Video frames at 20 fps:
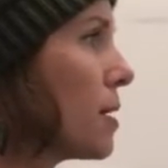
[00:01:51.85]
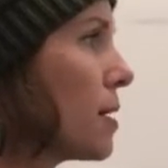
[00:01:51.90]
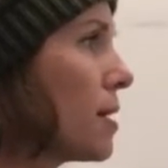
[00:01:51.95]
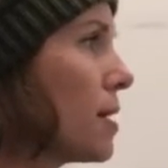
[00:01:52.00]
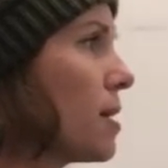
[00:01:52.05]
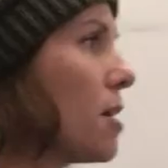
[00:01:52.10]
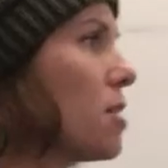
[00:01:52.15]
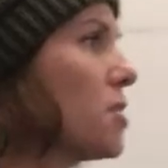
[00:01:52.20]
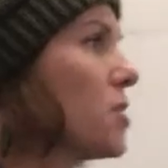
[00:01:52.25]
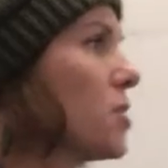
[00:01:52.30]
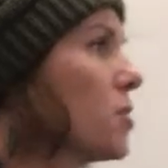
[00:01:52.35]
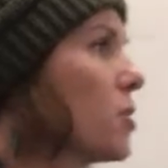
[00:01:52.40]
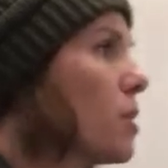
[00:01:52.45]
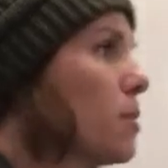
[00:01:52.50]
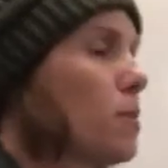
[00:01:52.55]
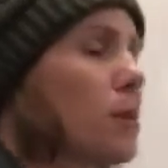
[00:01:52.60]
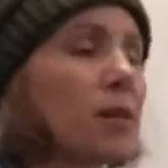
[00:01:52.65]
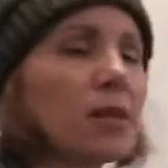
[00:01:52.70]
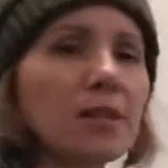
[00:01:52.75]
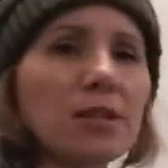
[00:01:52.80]
It also
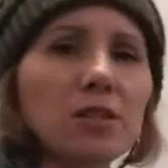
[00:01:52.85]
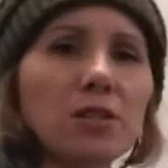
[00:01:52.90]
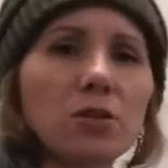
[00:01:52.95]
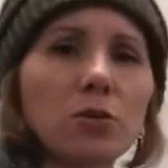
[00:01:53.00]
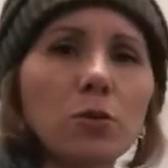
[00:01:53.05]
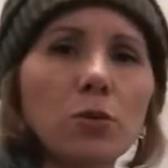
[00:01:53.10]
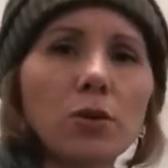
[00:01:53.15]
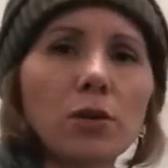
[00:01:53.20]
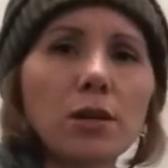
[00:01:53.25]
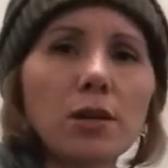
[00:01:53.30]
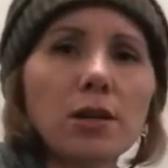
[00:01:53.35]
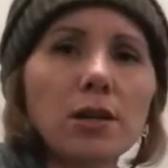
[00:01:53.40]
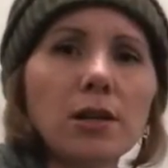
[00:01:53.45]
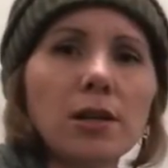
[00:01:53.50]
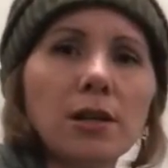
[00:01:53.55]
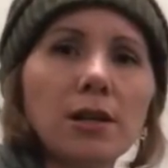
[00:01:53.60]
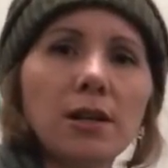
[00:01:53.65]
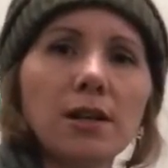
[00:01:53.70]
could be the store.